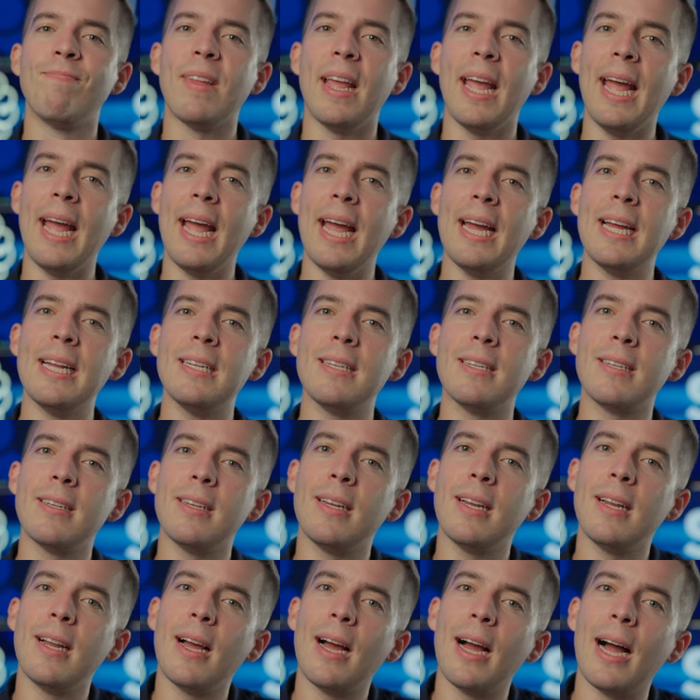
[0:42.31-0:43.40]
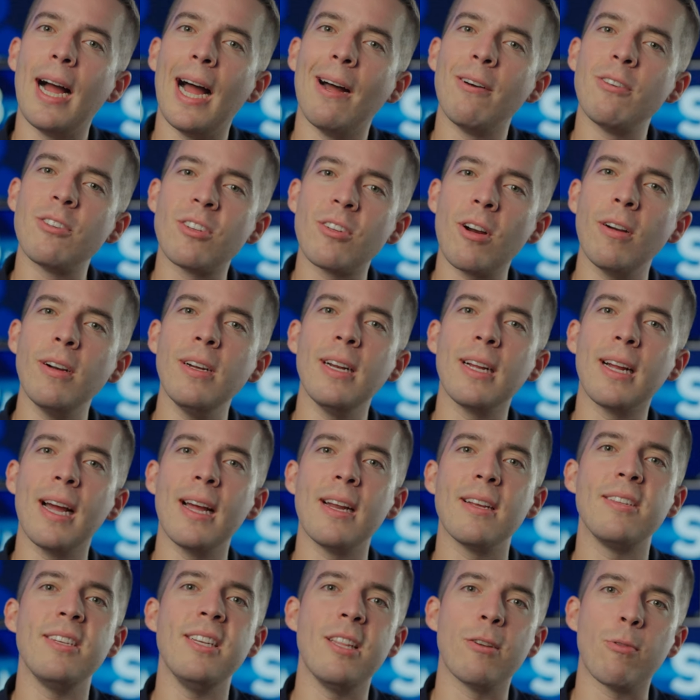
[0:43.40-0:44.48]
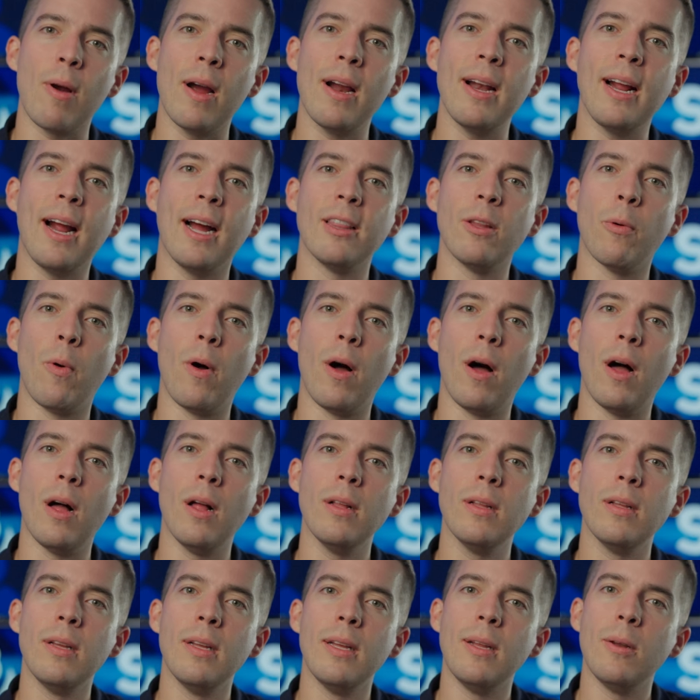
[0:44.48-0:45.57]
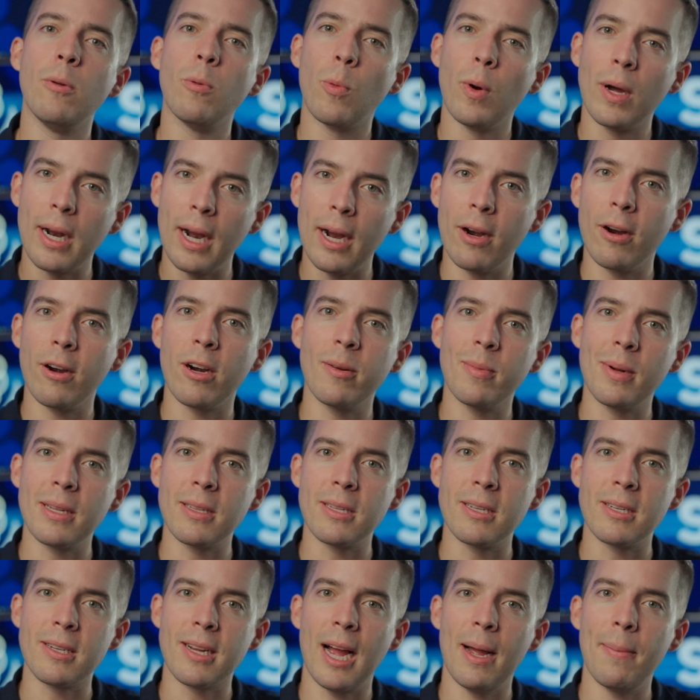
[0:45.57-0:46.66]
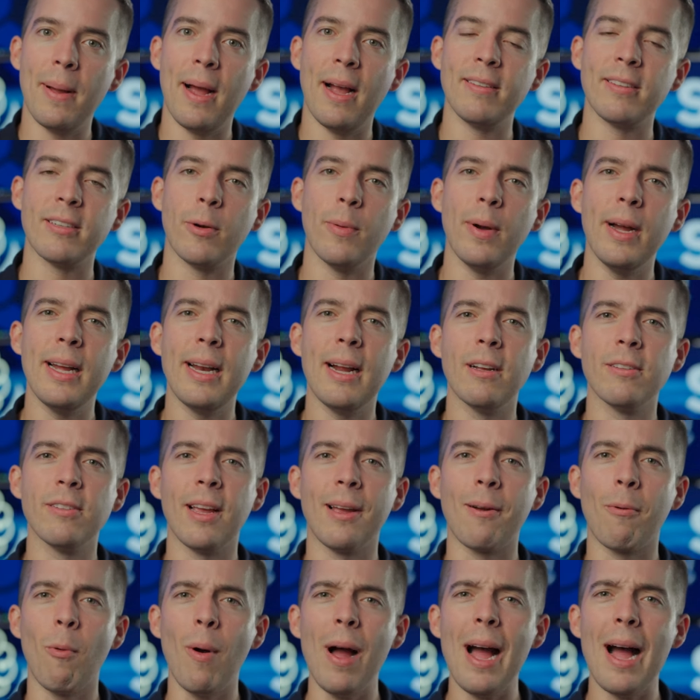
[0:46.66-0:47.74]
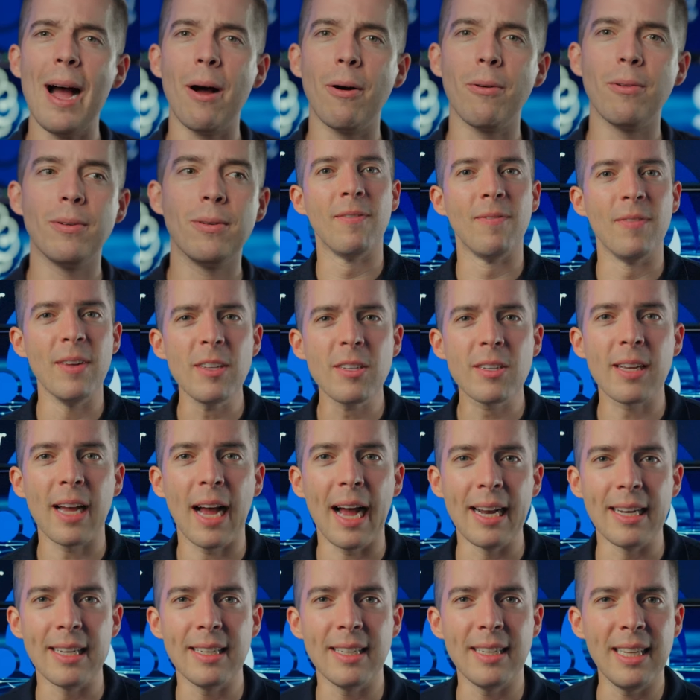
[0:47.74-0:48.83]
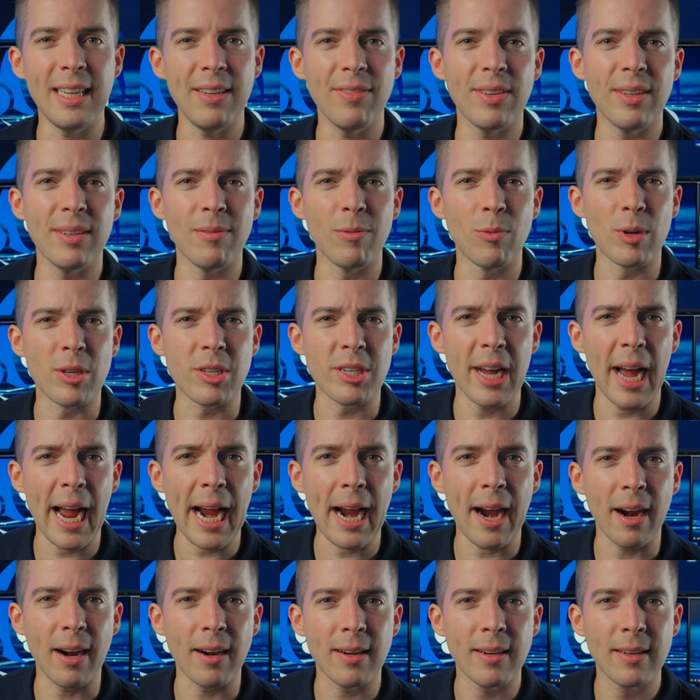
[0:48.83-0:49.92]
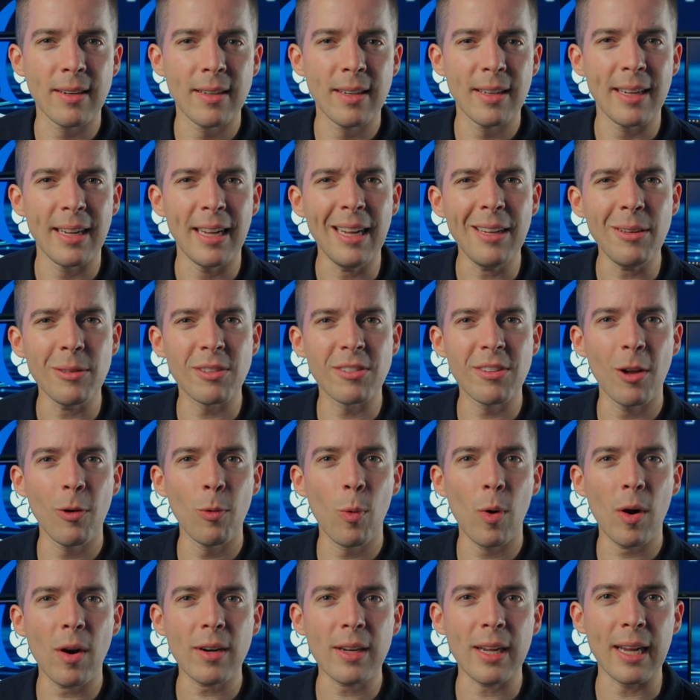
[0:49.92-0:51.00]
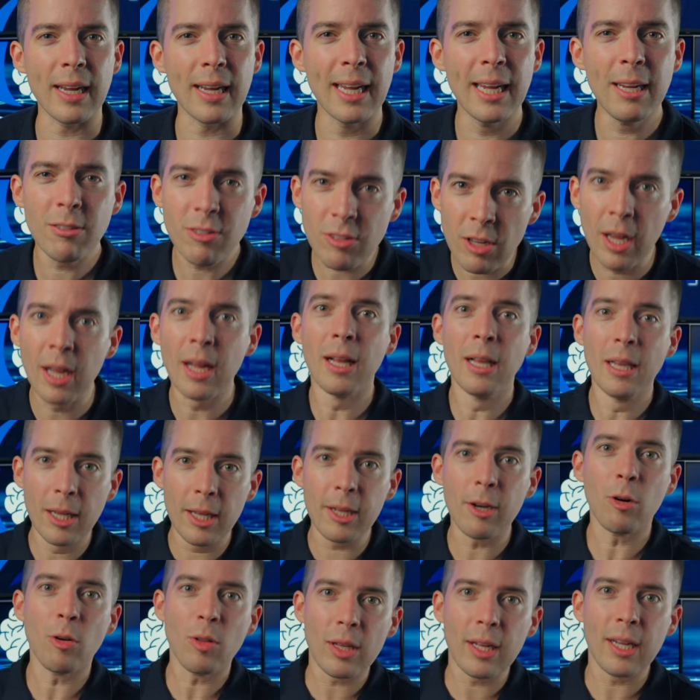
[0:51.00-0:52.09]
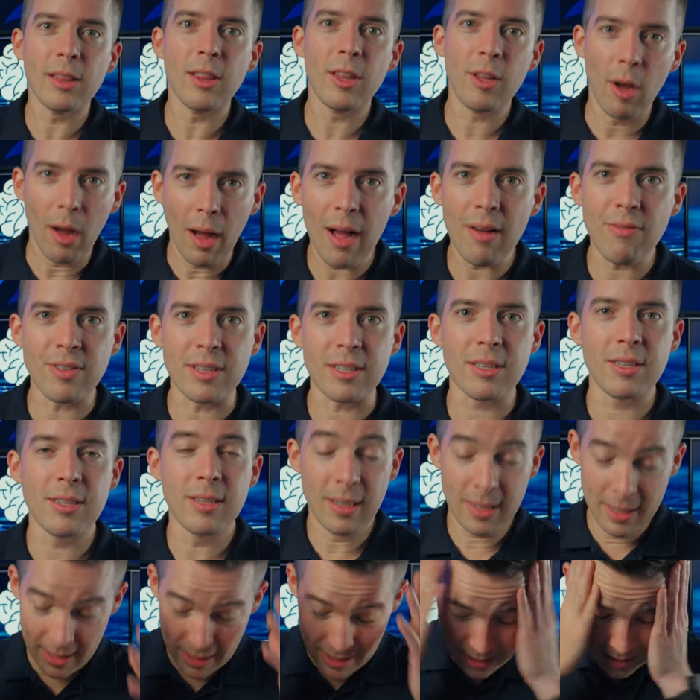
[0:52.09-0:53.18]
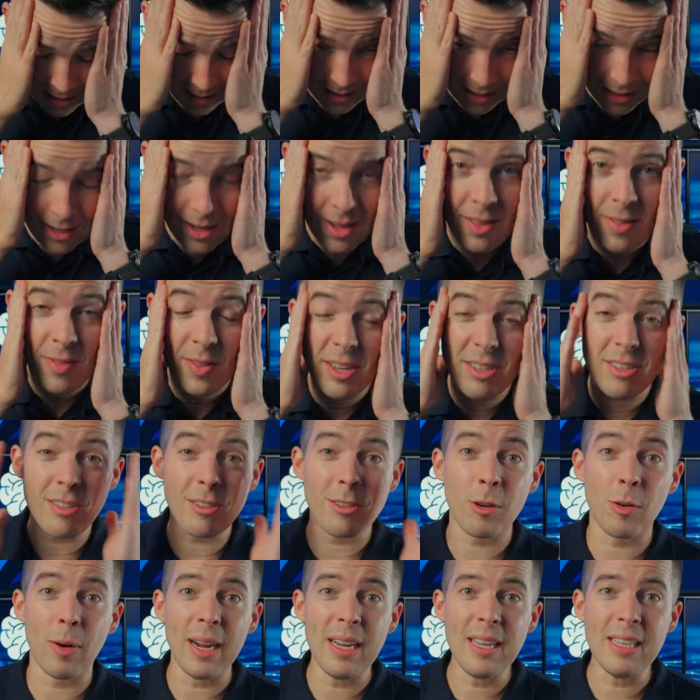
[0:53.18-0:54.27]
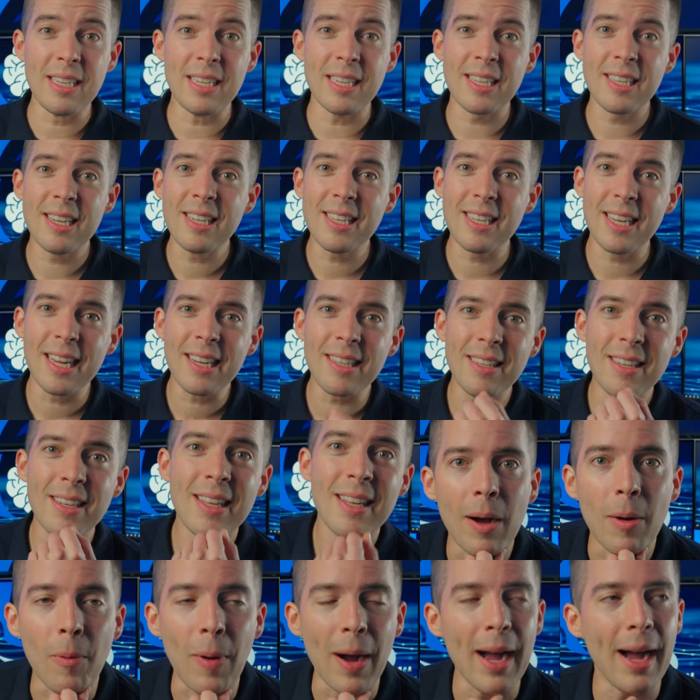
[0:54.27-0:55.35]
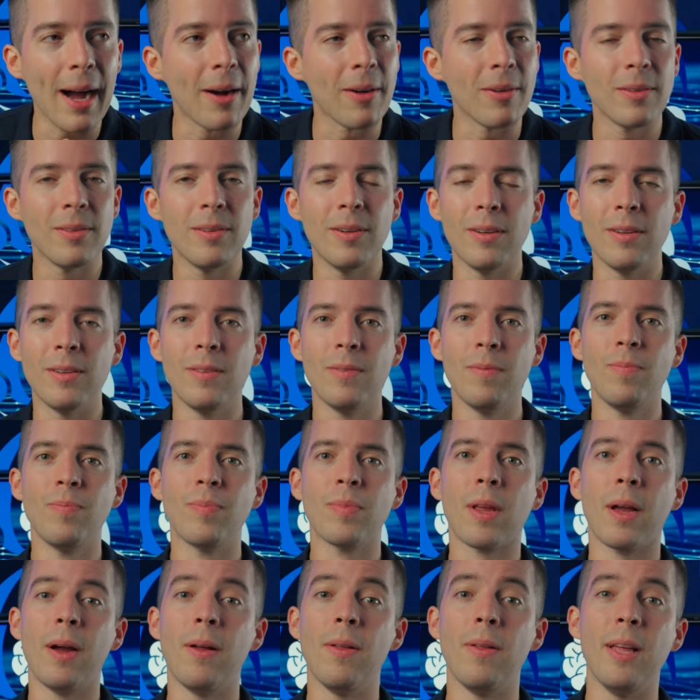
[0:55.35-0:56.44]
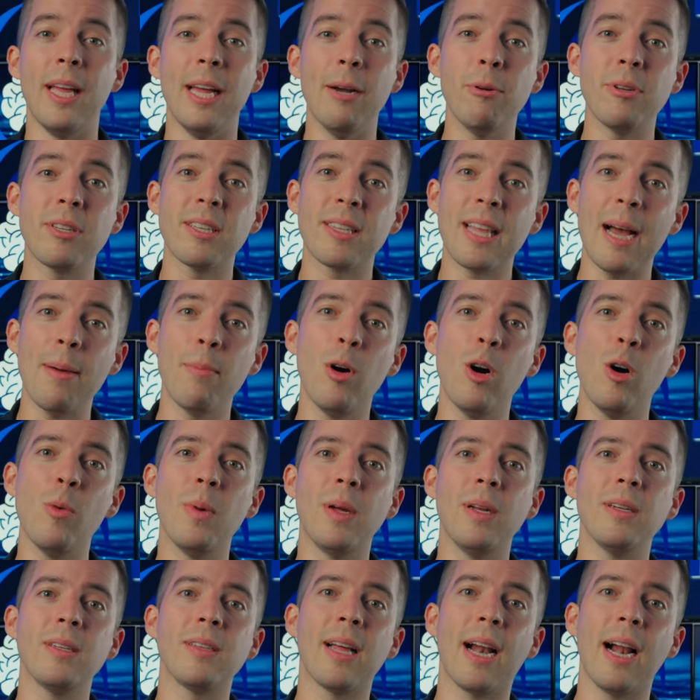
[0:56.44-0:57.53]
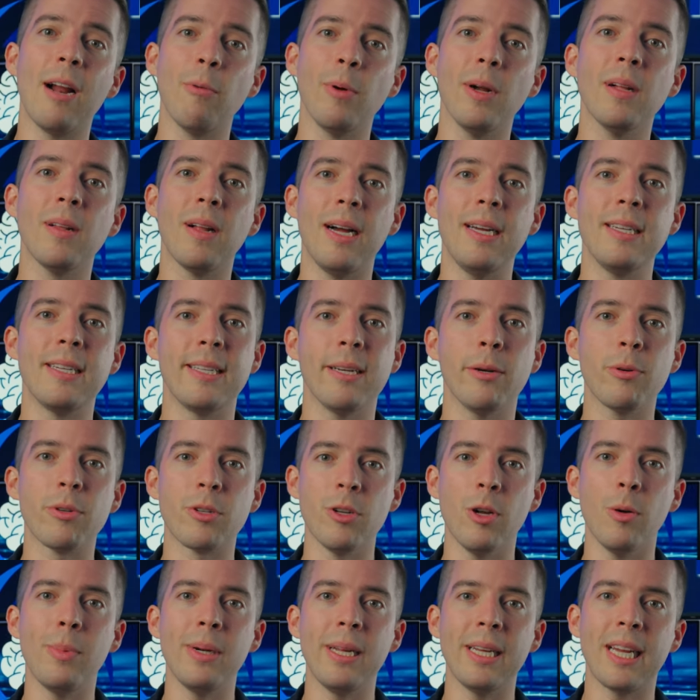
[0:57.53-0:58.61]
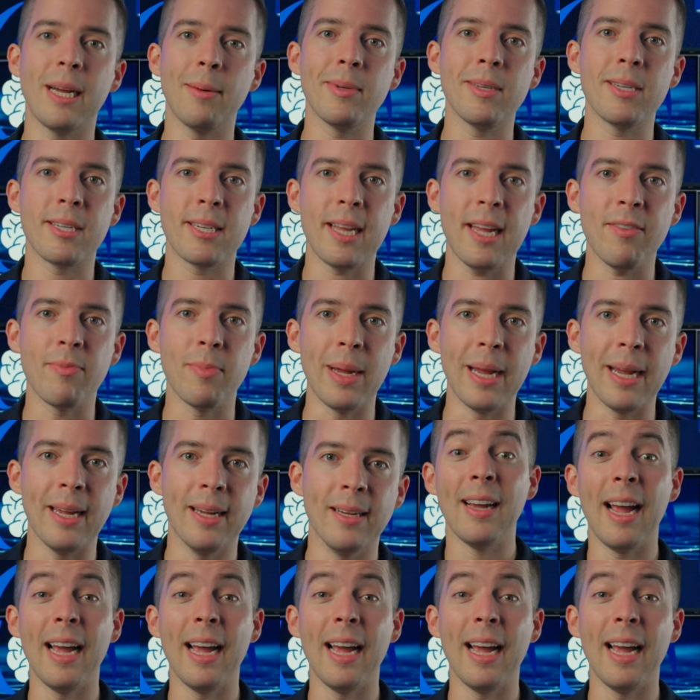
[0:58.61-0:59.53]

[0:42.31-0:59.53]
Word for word: And I was starting to kind of see the writing on the wall when I heard about this guy passing away, and I was like, wow, this guy didn't even retire. He's still working. He's literally at the office. This is crazy. Is this it? Wow. It was at that moment that I realized there was nobody coming to save me.